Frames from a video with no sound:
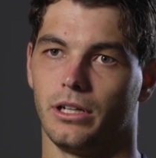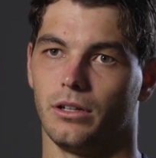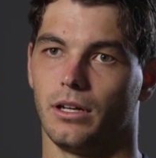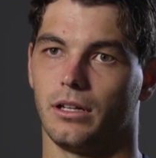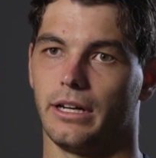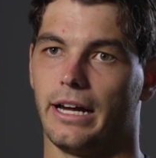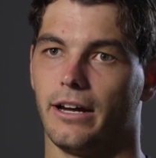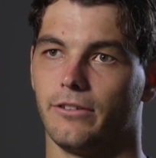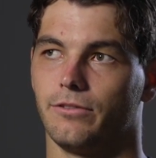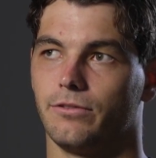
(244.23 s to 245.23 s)
Luckily I
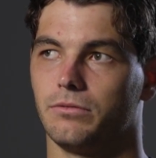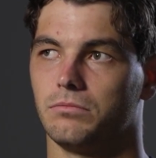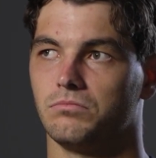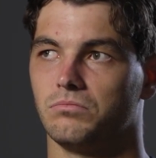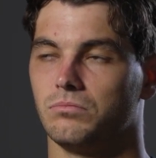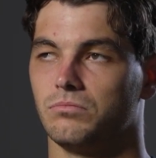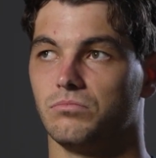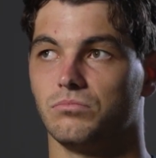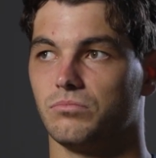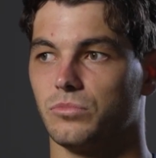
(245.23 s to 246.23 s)
have
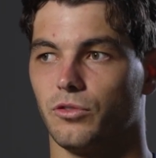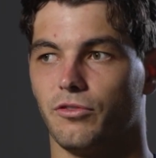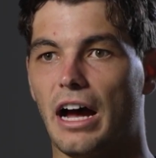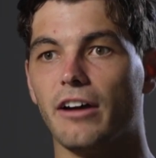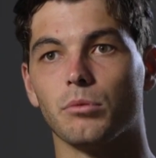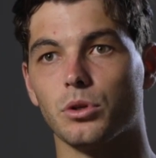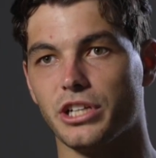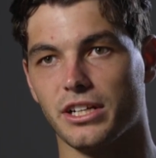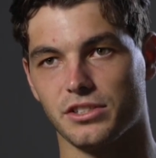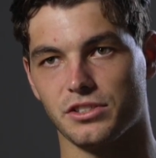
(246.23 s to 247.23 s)
five more
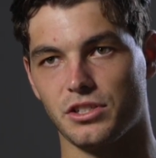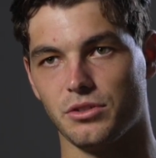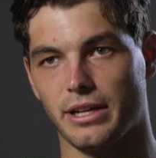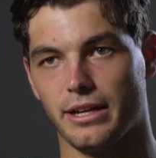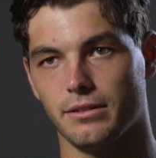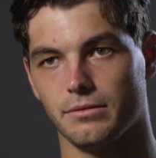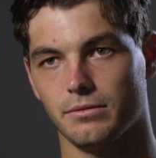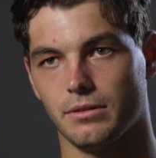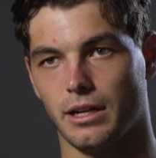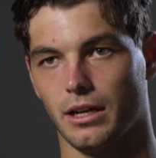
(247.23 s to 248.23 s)
chances to do that
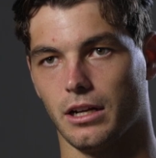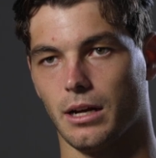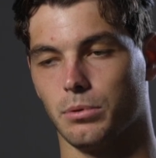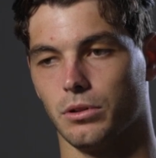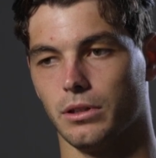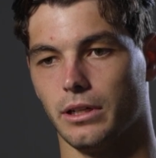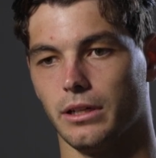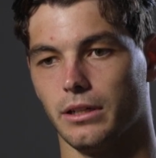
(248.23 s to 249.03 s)
and a couple.